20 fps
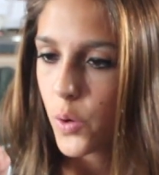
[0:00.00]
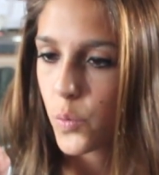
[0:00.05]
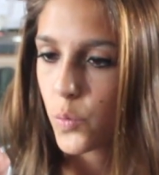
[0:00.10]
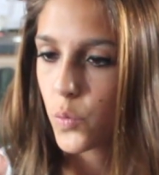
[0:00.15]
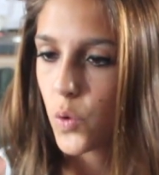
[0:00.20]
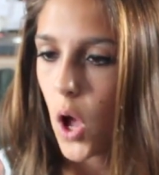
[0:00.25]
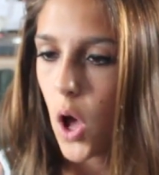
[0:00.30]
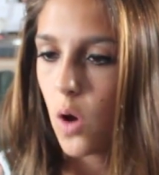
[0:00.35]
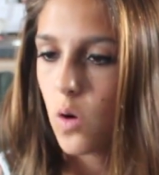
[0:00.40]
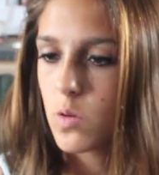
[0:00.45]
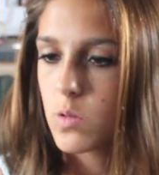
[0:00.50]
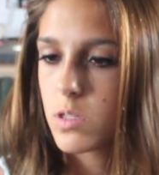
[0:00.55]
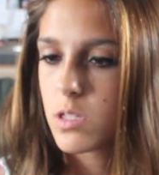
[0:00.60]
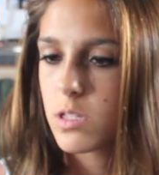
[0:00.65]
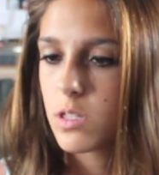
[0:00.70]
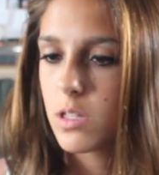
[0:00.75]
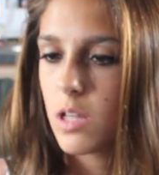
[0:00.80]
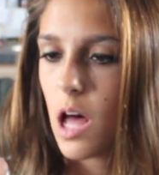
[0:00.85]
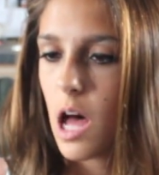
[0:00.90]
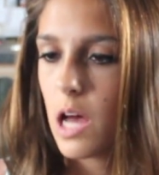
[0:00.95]

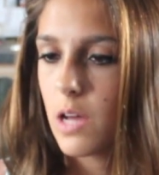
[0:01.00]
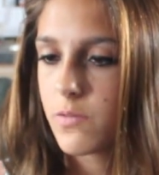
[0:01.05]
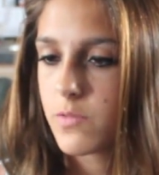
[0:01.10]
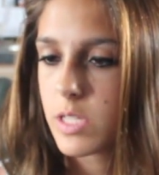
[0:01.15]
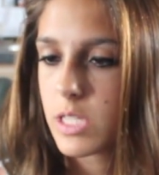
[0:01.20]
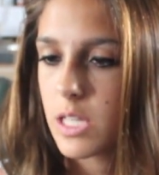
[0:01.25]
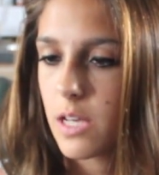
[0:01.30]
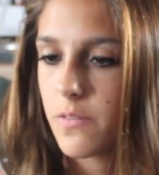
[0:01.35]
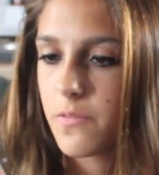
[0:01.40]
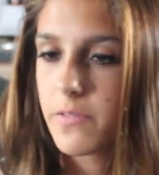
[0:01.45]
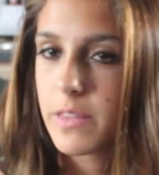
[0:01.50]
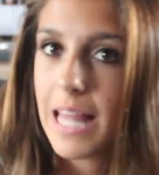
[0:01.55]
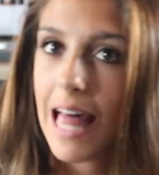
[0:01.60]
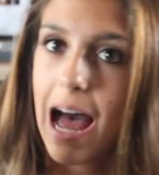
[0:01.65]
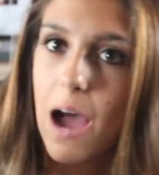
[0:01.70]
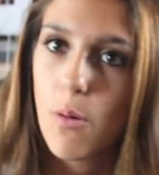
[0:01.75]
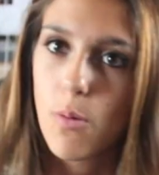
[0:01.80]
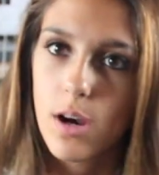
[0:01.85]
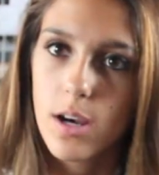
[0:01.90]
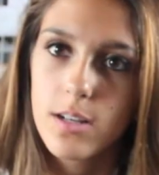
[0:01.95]
Rose Loves
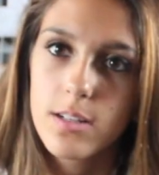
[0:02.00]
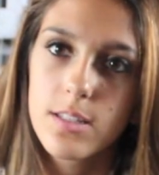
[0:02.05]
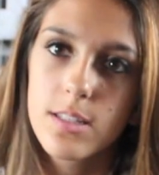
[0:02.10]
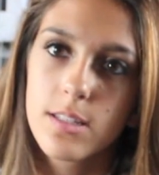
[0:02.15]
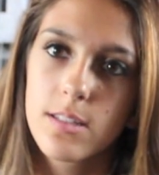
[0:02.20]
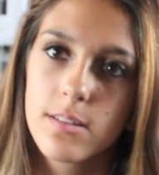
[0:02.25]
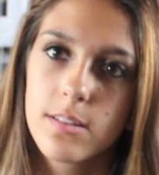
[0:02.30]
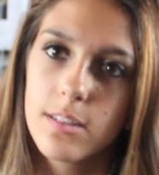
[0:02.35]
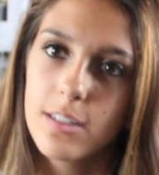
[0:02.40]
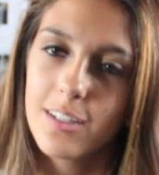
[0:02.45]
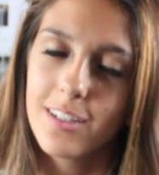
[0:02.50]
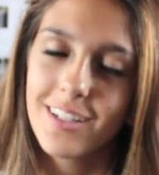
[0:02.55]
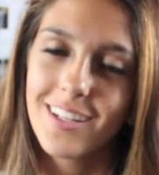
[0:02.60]
Flowers.